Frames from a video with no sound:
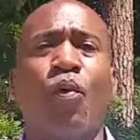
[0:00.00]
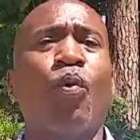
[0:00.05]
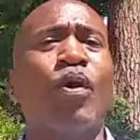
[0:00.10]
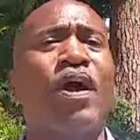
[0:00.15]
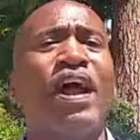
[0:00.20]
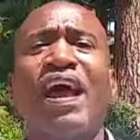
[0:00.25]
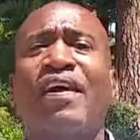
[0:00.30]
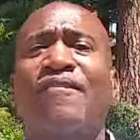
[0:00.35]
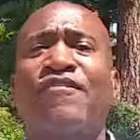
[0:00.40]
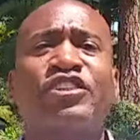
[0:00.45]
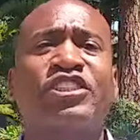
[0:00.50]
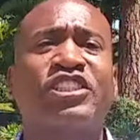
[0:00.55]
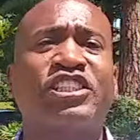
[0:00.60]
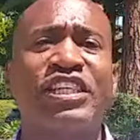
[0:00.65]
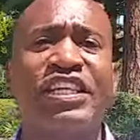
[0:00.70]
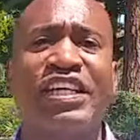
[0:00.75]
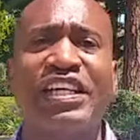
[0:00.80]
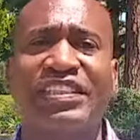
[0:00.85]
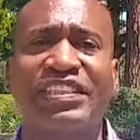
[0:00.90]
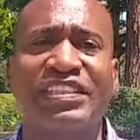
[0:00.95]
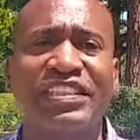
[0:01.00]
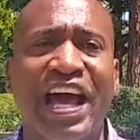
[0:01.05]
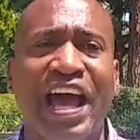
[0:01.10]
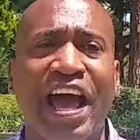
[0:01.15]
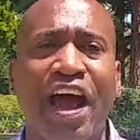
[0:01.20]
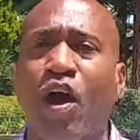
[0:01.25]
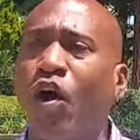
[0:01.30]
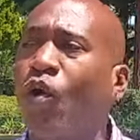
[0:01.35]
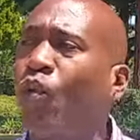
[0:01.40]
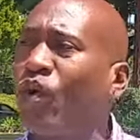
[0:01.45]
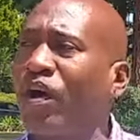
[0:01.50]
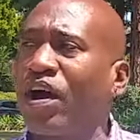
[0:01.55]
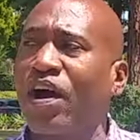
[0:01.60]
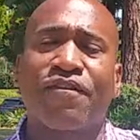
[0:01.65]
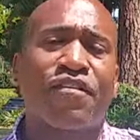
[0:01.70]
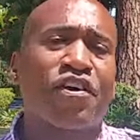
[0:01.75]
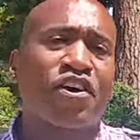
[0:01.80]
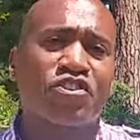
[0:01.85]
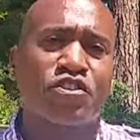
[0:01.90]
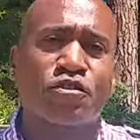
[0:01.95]
wherever she is now or
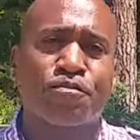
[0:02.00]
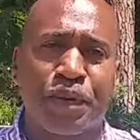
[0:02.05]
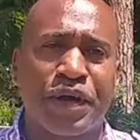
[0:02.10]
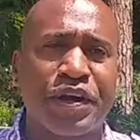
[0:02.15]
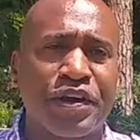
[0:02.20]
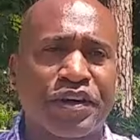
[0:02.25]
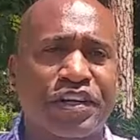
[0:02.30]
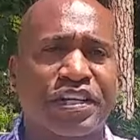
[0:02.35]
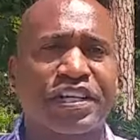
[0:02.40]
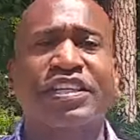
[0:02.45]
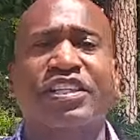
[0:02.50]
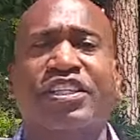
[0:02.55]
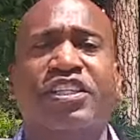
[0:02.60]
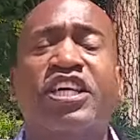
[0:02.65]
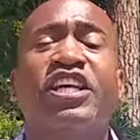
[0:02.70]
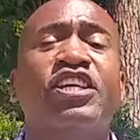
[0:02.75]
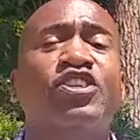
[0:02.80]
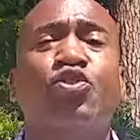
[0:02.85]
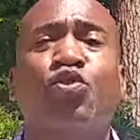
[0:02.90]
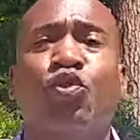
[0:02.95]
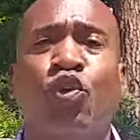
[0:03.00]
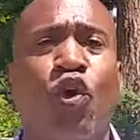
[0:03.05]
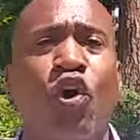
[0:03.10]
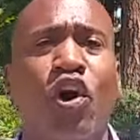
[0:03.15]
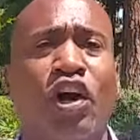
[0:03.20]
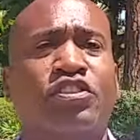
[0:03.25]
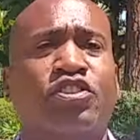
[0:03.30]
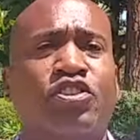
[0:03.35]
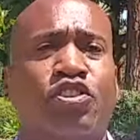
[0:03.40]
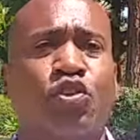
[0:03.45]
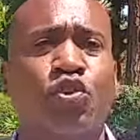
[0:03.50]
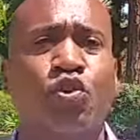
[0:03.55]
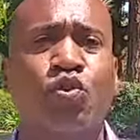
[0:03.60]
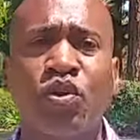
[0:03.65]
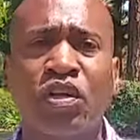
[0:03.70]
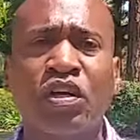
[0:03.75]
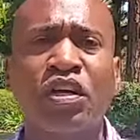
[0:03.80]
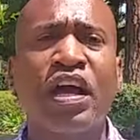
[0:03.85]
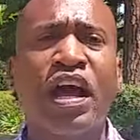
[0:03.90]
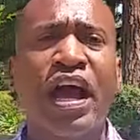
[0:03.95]
wherever her spirit continued on to
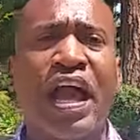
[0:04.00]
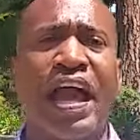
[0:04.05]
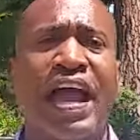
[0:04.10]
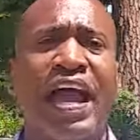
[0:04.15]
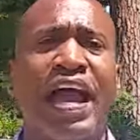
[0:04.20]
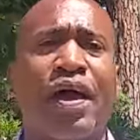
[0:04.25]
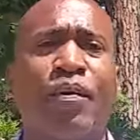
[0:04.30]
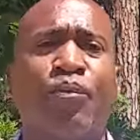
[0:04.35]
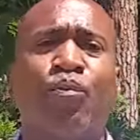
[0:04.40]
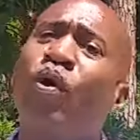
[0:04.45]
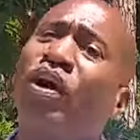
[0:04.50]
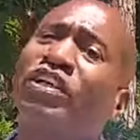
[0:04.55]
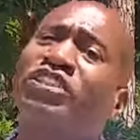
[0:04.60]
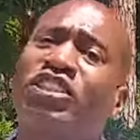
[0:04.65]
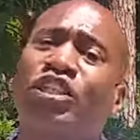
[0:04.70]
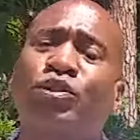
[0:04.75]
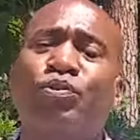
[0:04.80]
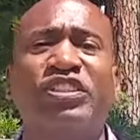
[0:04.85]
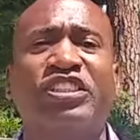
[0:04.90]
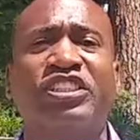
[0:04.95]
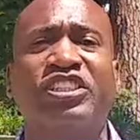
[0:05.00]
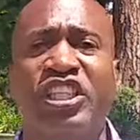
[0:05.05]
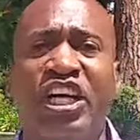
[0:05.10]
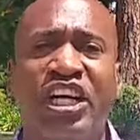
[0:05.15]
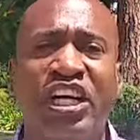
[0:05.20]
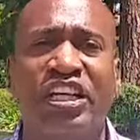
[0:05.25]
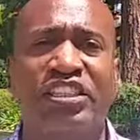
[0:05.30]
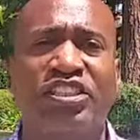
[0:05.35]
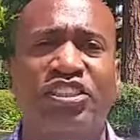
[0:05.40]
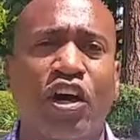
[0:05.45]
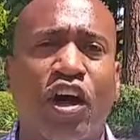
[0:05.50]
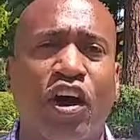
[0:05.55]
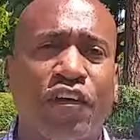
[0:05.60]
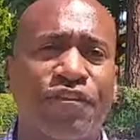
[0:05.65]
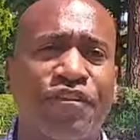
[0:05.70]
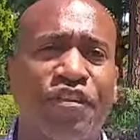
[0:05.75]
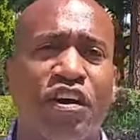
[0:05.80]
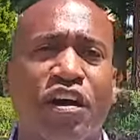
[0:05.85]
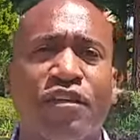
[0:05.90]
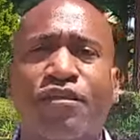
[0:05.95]
and what she was judged
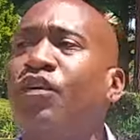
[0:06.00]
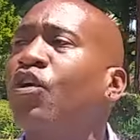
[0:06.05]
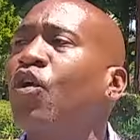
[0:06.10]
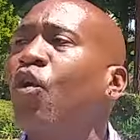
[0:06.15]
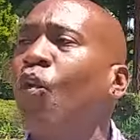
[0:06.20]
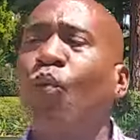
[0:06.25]
off of.